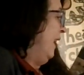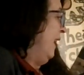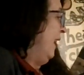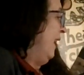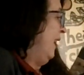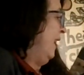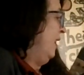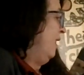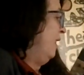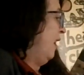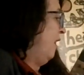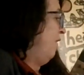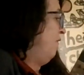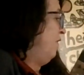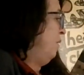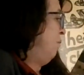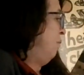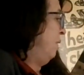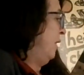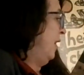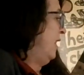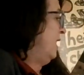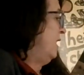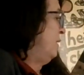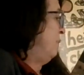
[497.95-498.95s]
He left the
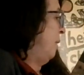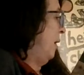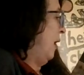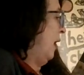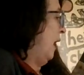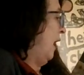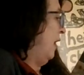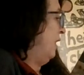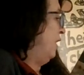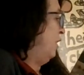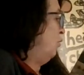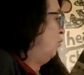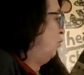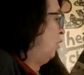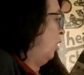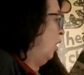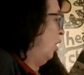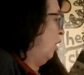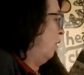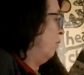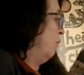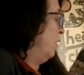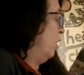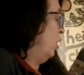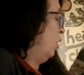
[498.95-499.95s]
plains behind and
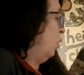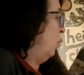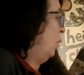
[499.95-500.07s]
roamed.